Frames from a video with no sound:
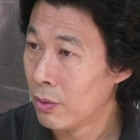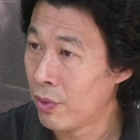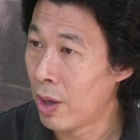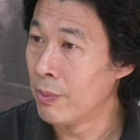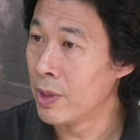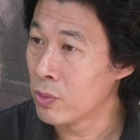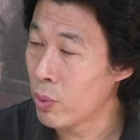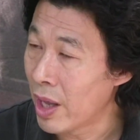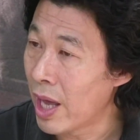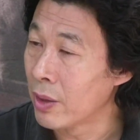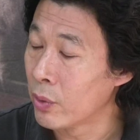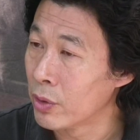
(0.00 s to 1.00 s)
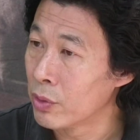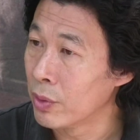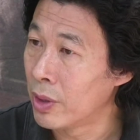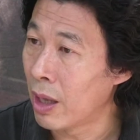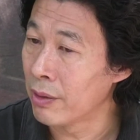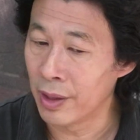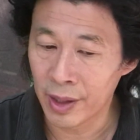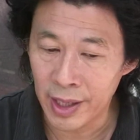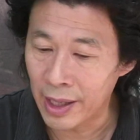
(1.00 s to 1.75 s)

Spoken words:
from this 102,000.